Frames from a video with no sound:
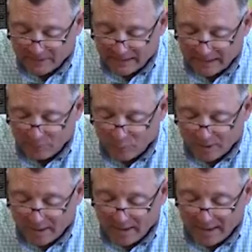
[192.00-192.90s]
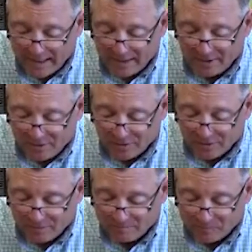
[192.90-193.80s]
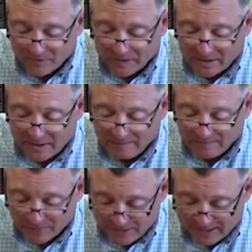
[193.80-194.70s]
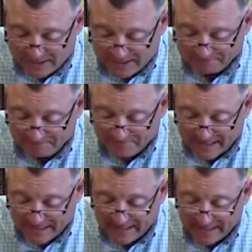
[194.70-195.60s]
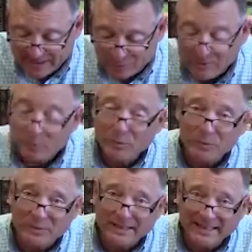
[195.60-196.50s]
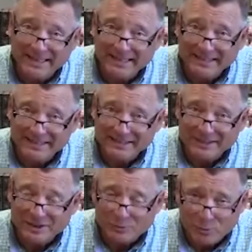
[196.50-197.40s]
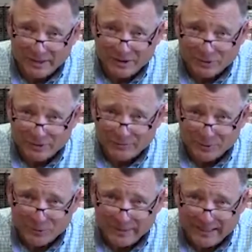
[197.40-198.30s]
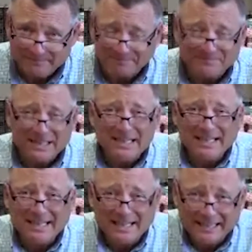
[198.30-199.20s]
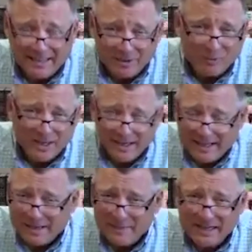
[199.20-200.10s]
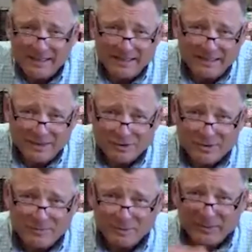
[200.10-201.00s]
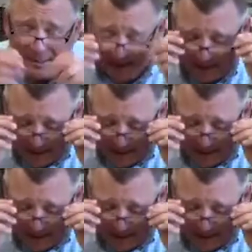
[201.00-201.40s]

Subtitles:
and were not a little comforted. And that's where we will end this morning's scripture reading. Now, what I like about this scripture reading